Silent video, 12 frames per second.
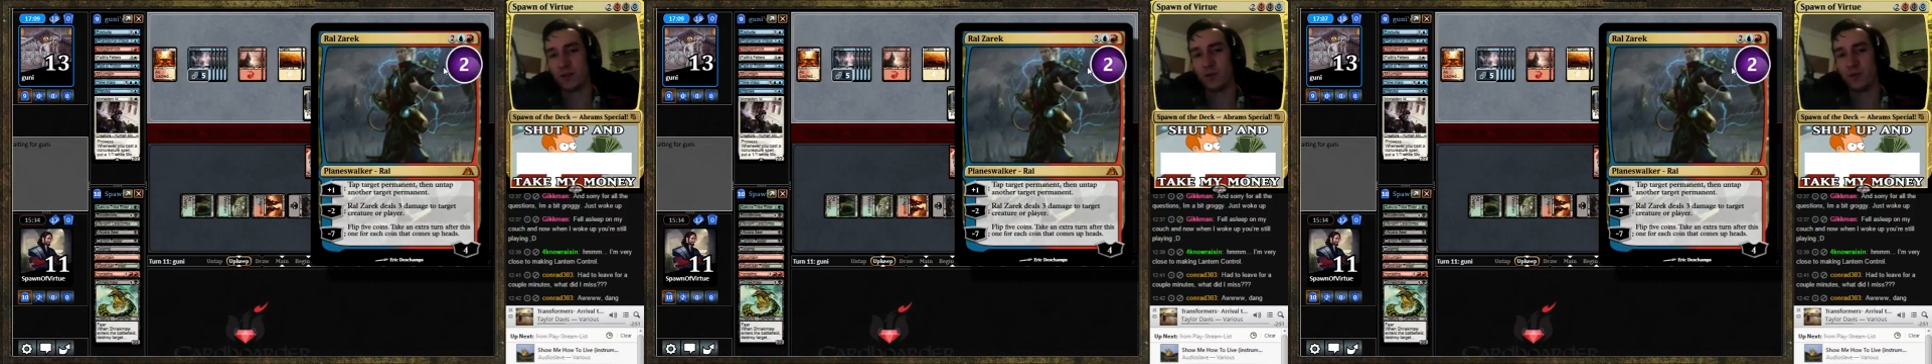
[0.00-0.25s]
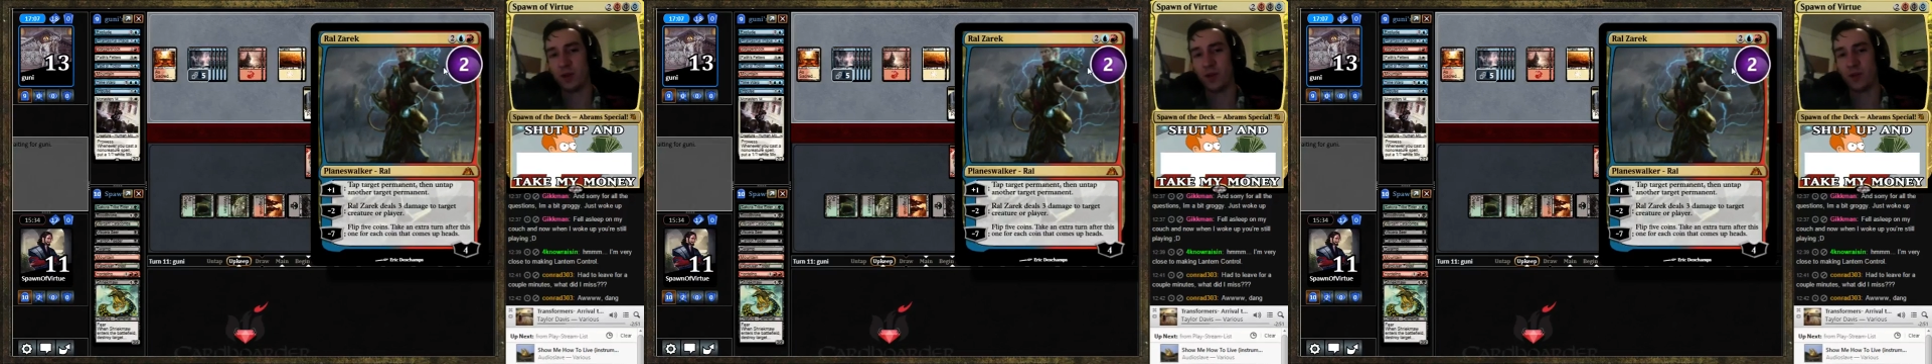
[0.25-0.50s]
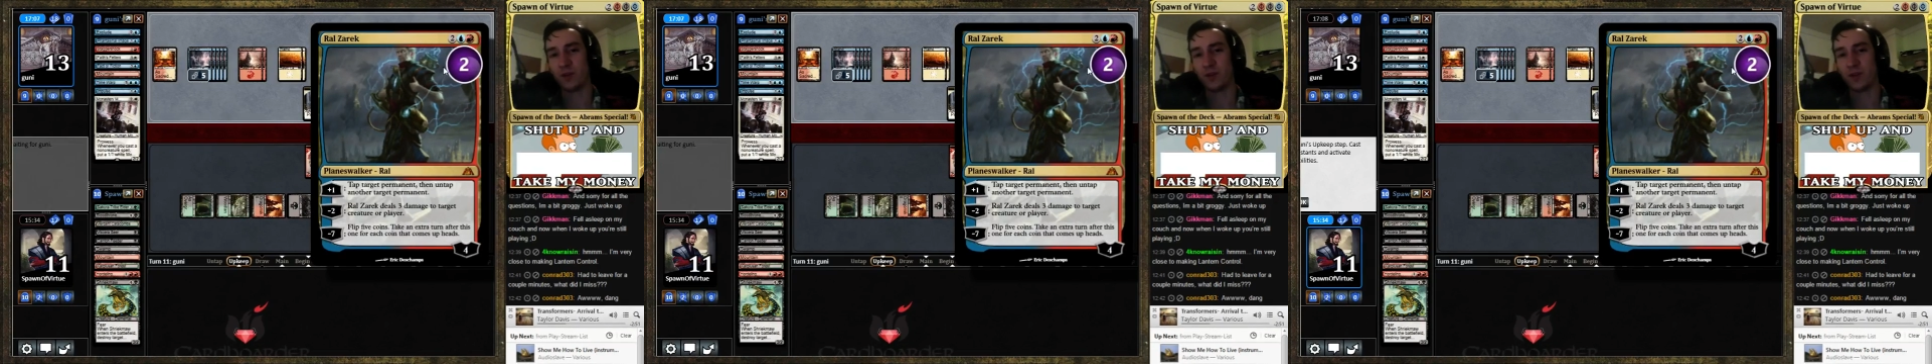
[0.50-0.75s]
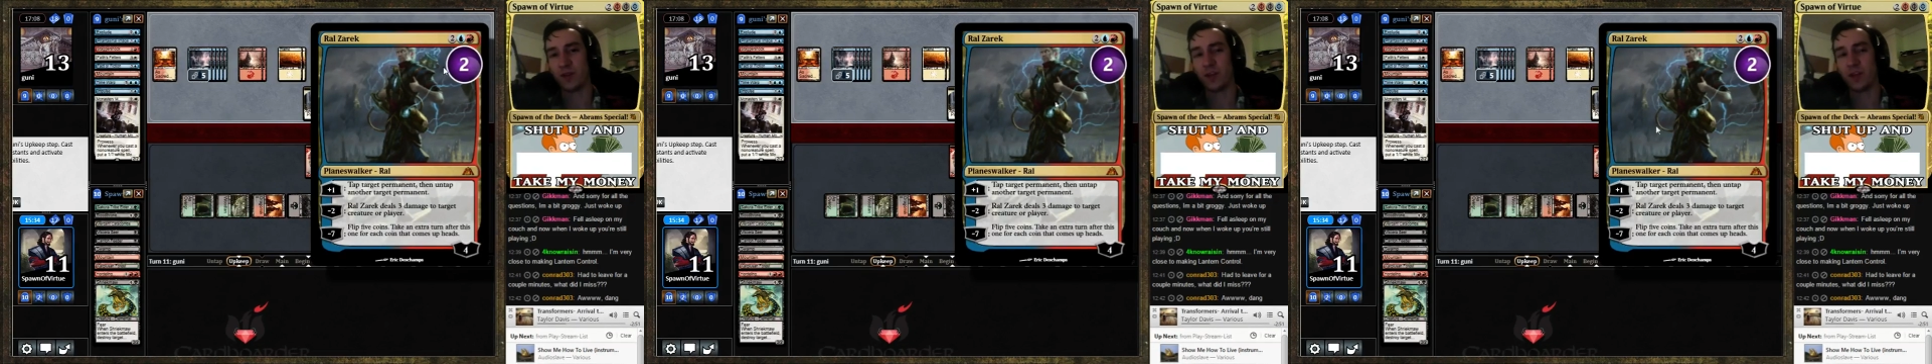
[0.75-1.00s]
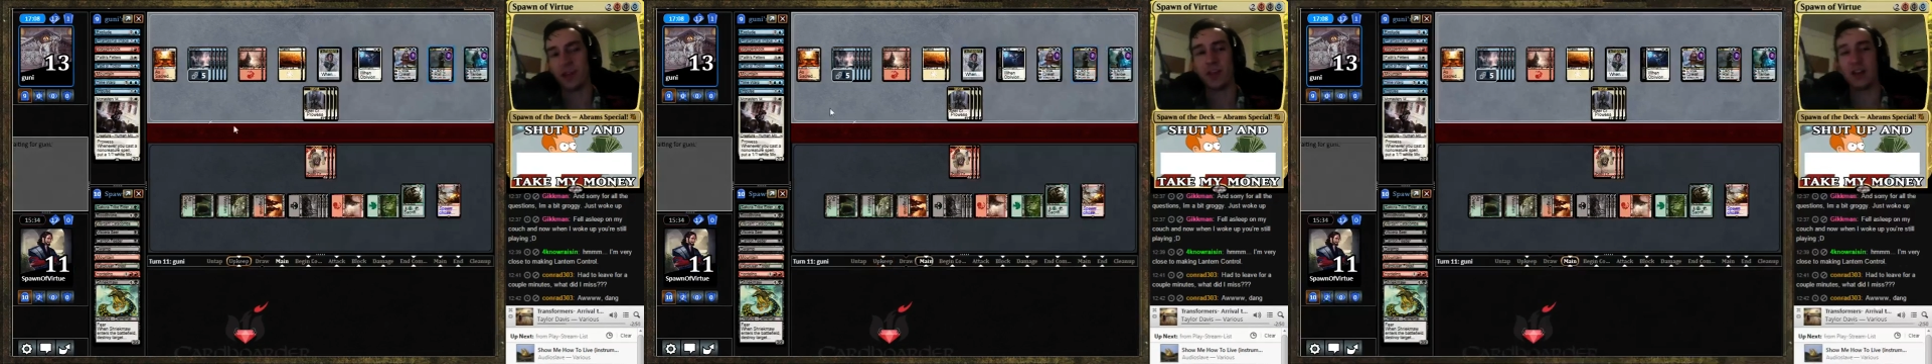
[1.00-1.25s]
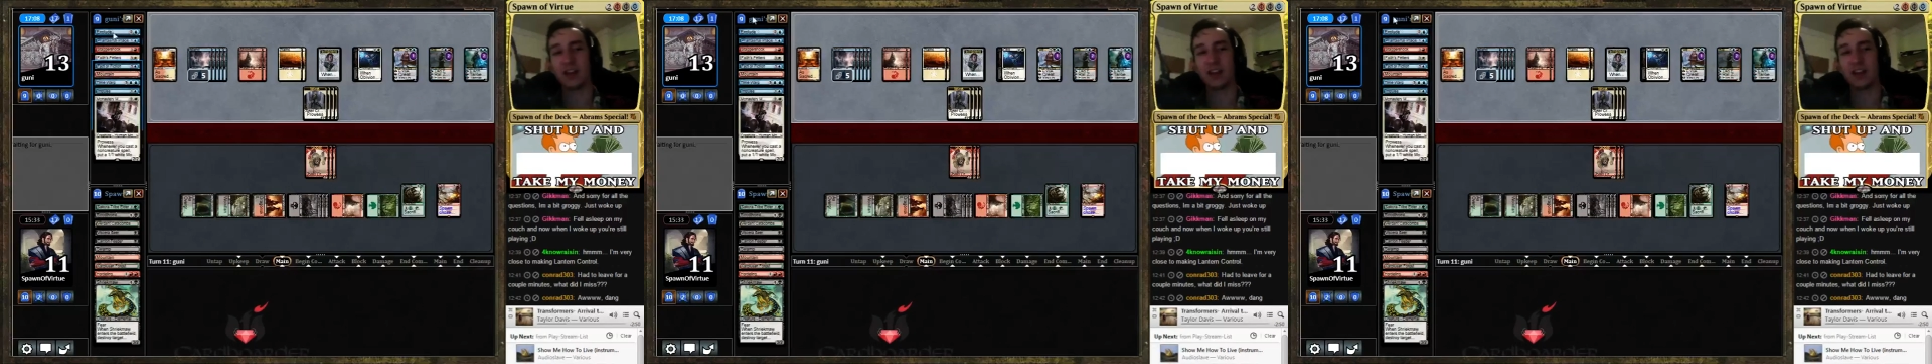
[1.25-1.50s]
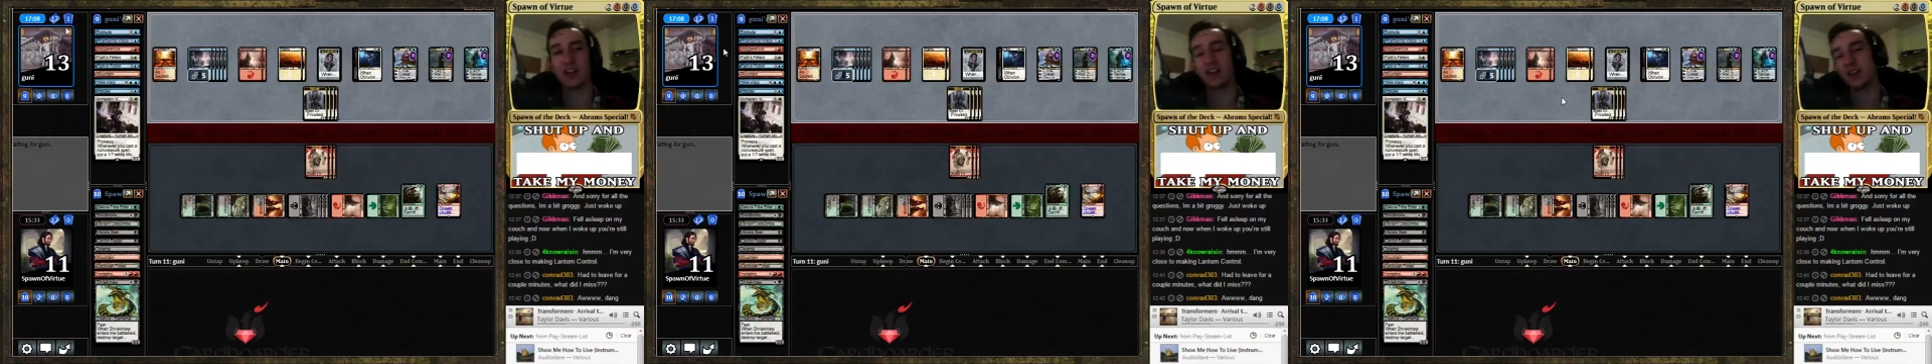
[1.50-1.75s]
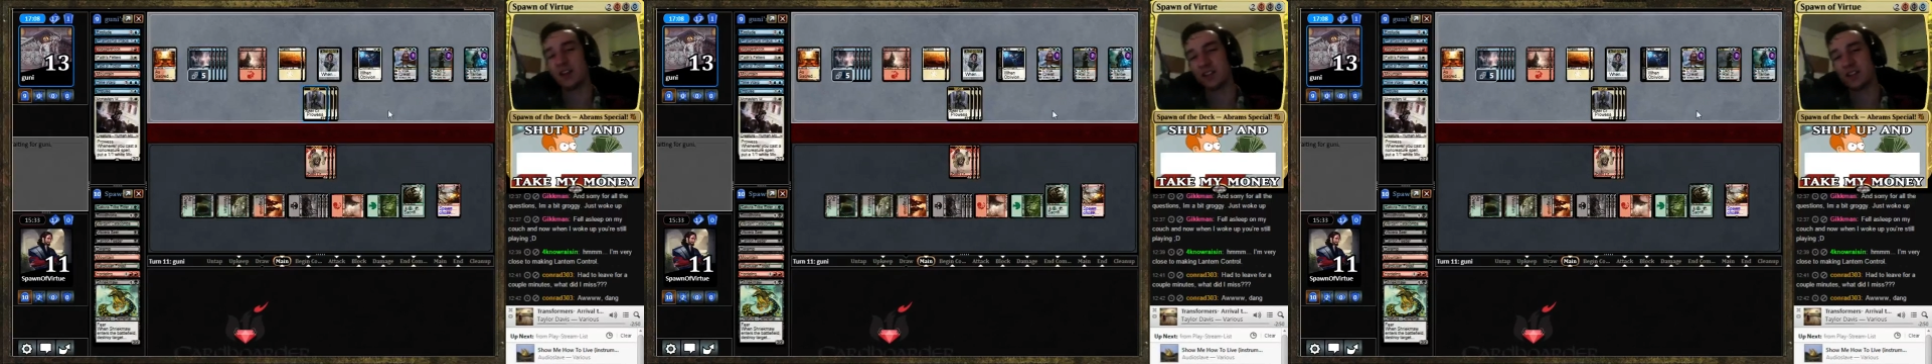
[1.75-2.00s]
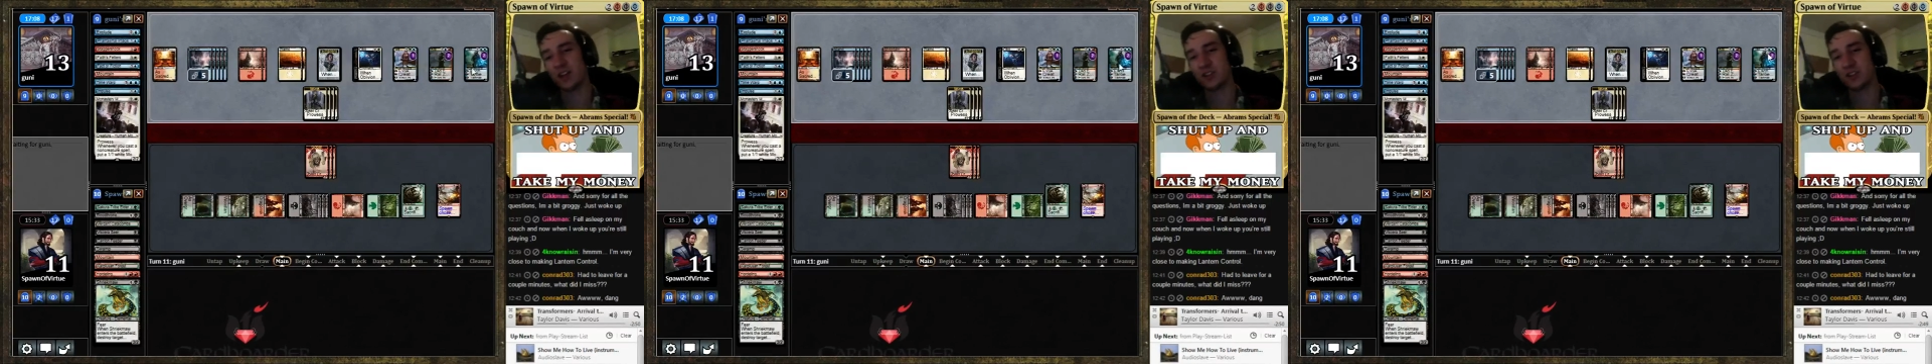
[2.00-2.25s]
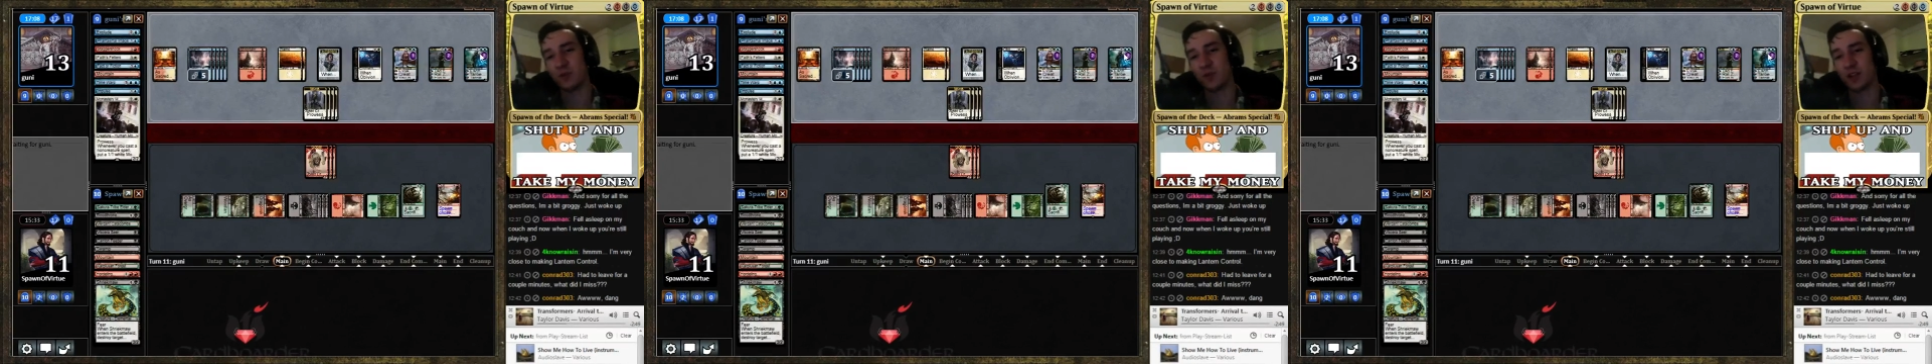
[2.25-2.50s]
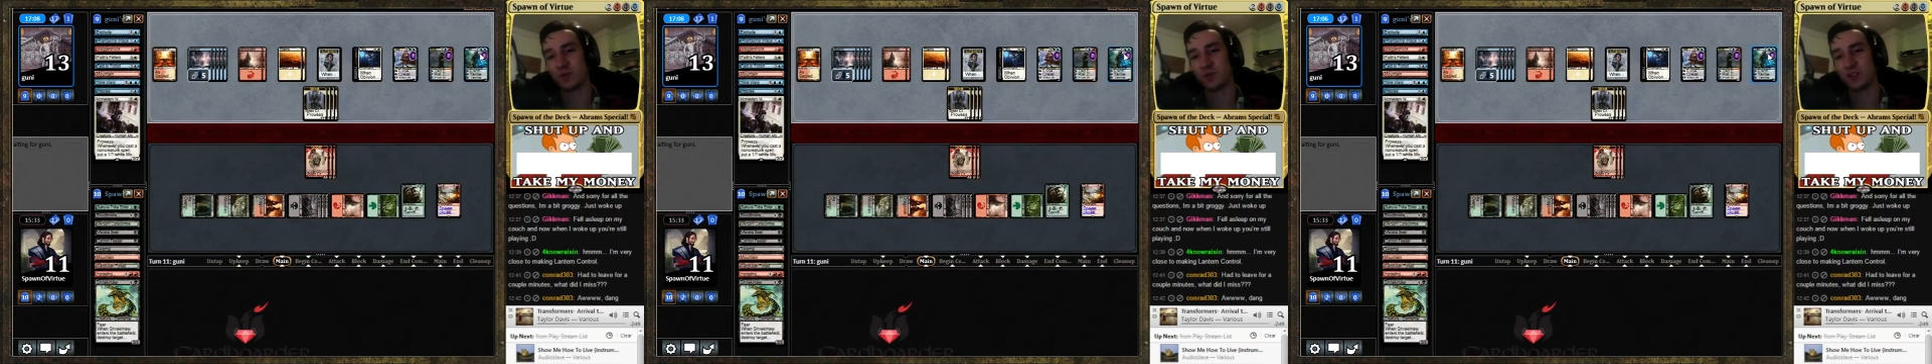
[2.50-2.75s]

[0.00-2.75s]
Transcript: We probably wouldn't have kept like unless I mean, it's also possible he